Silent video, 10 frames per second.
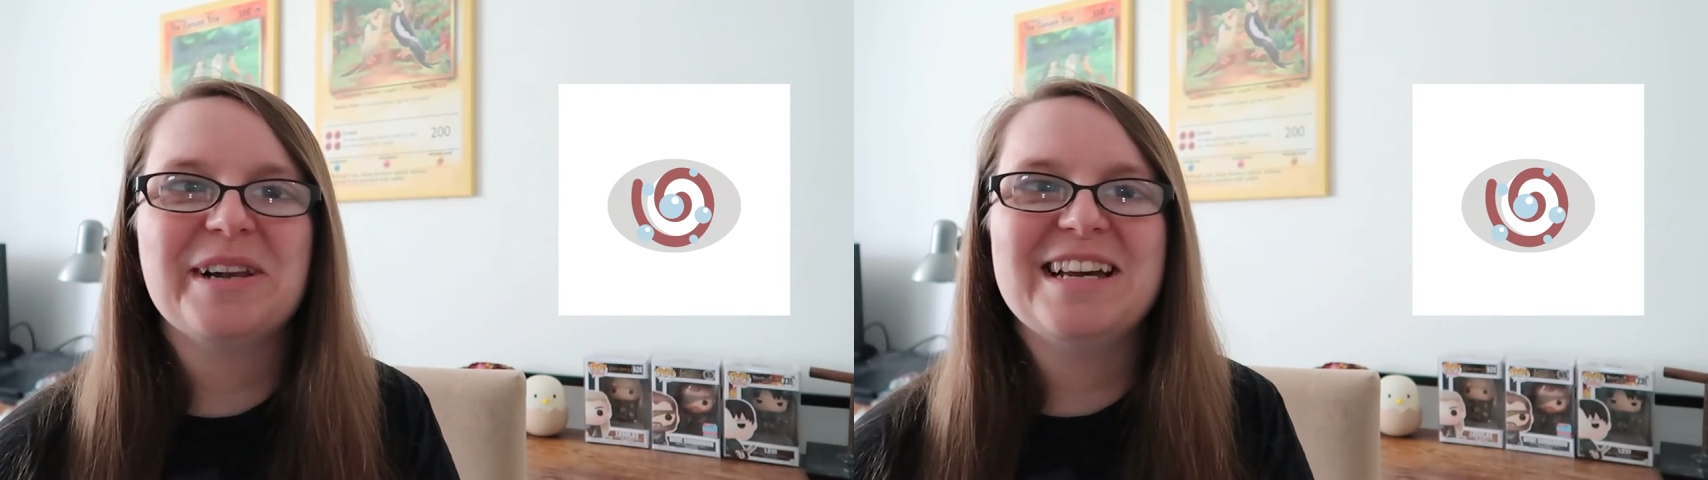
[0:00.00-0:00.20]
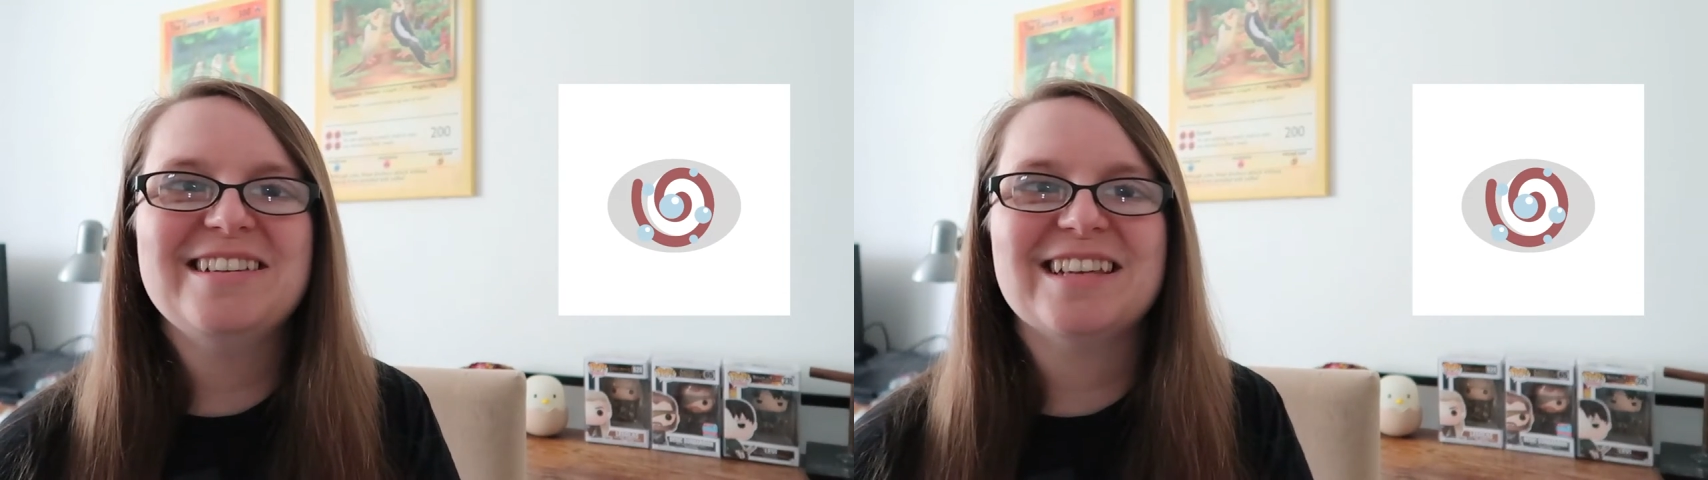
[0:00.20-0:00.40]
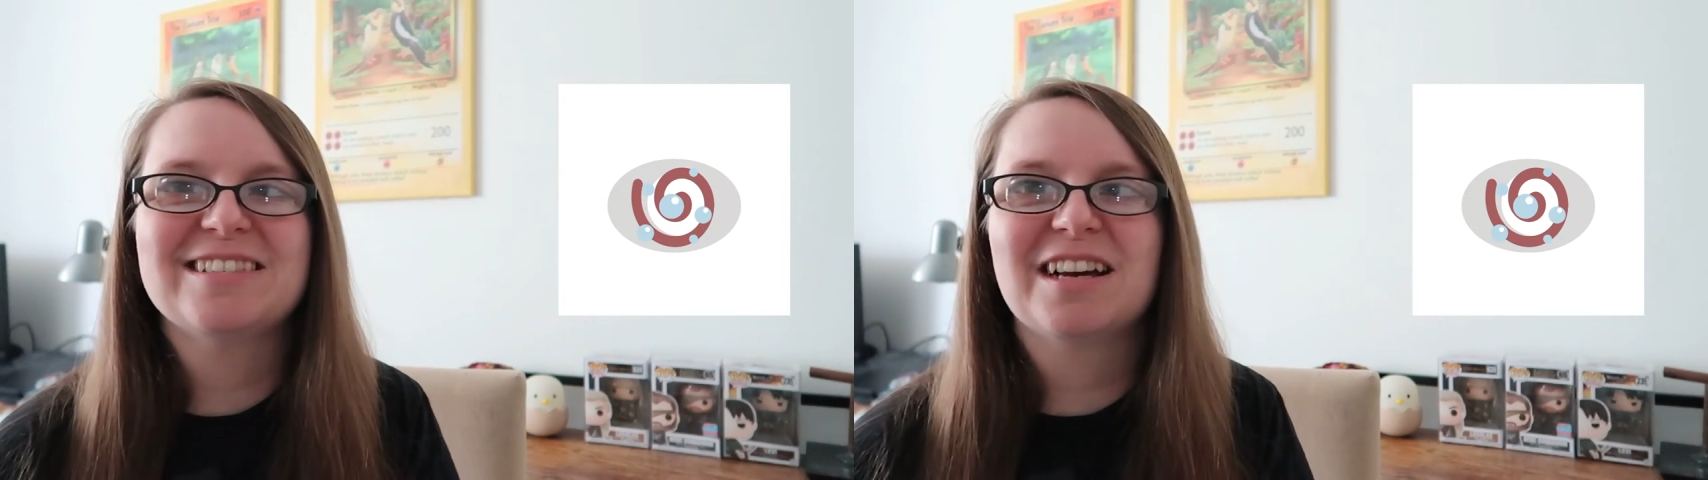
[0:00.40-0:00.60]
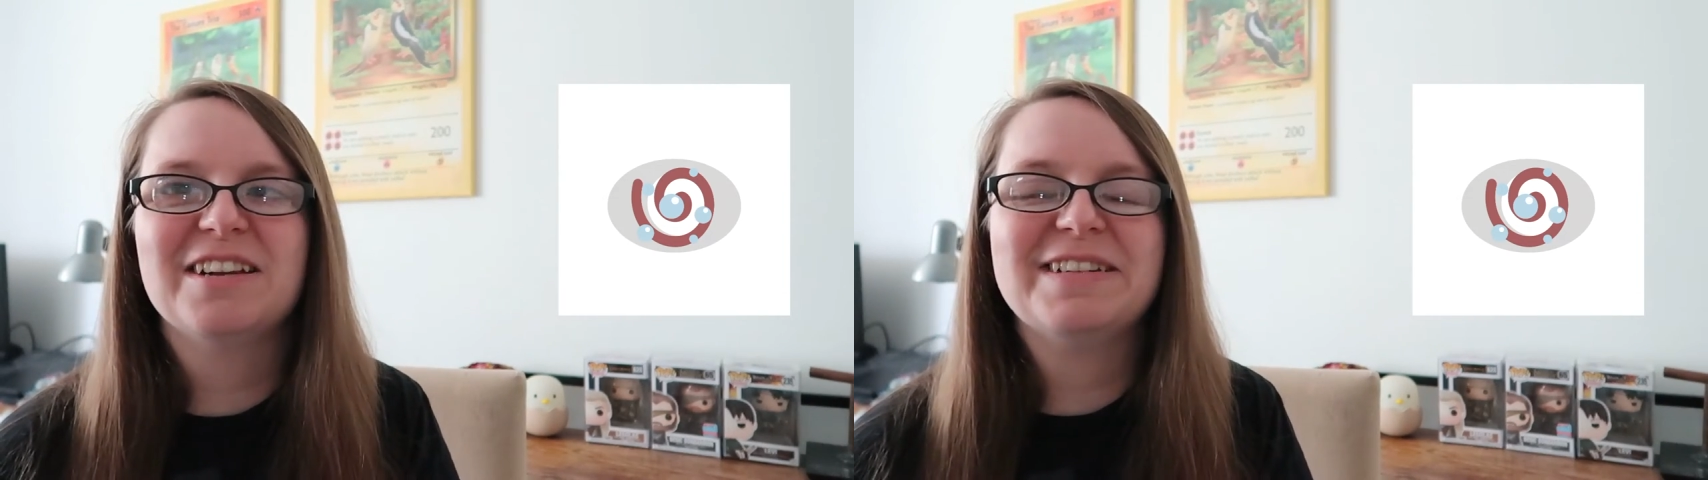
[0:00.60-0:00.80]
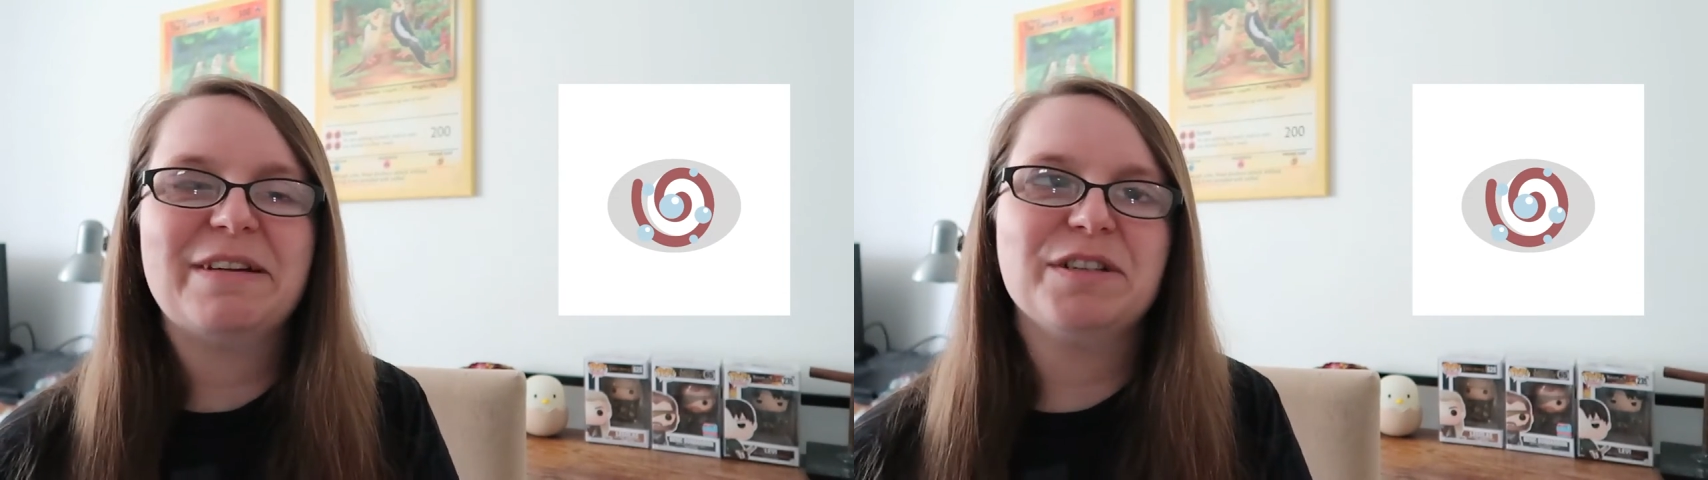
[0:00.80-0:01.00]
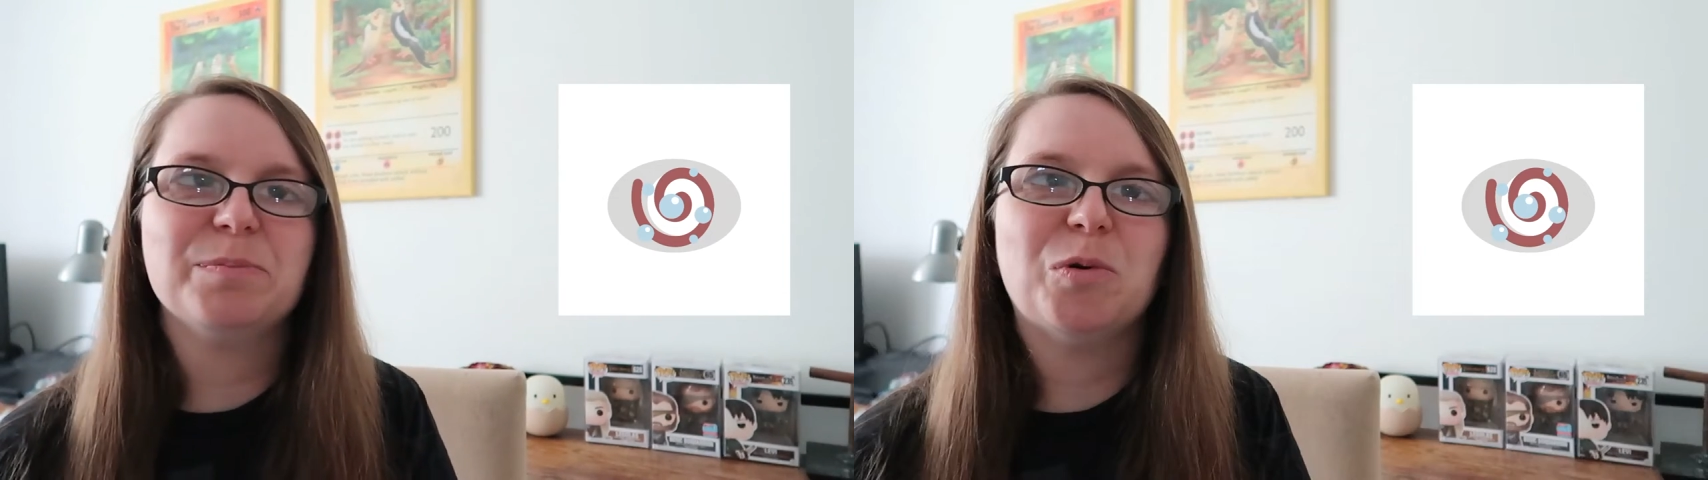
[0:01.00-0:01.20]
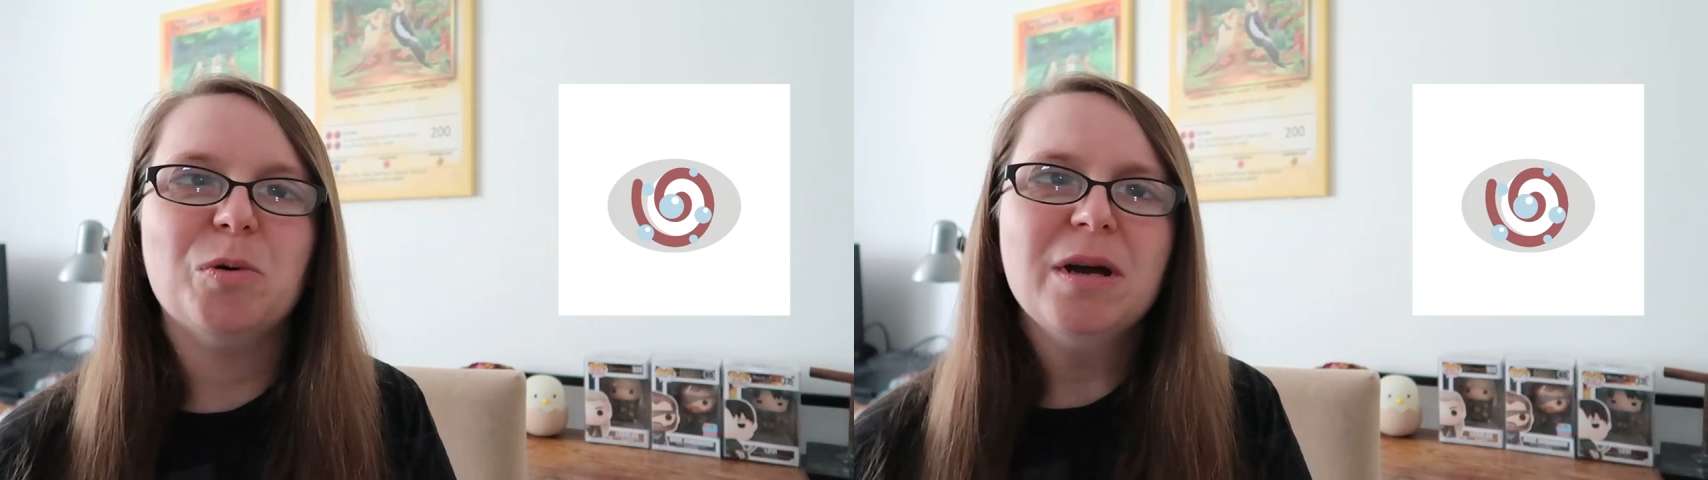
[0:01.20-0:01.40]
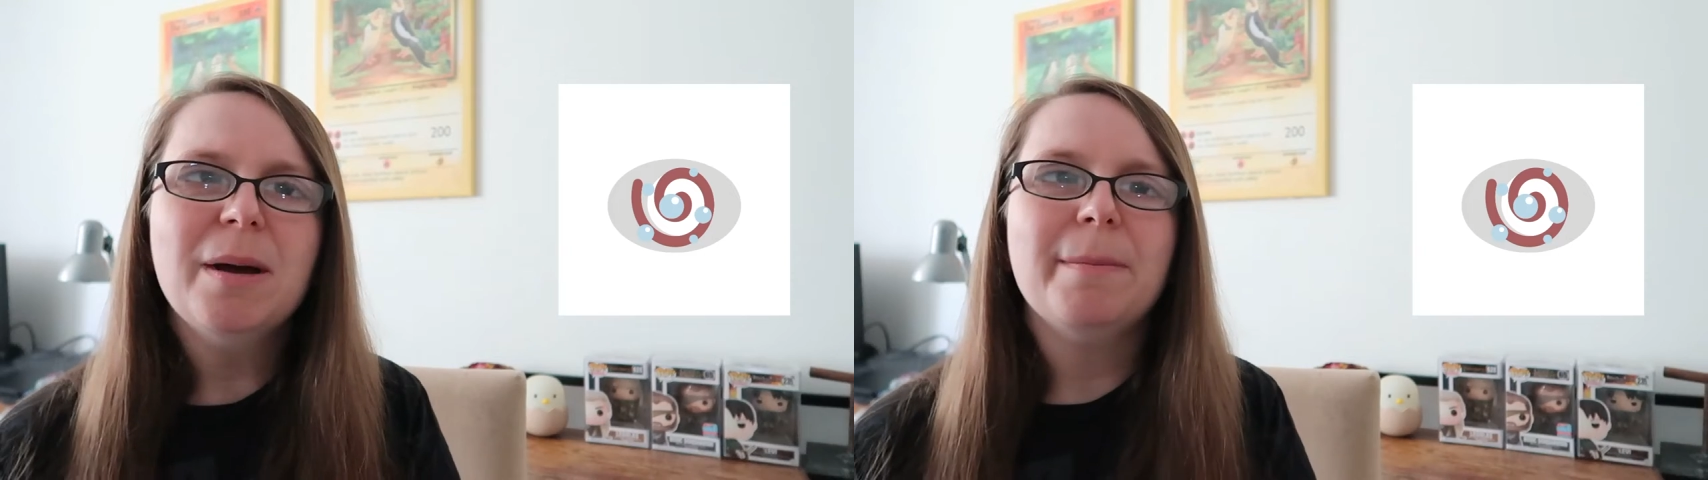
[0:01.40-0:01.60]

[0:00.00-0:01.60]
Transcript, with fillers: place that's kind of inevitable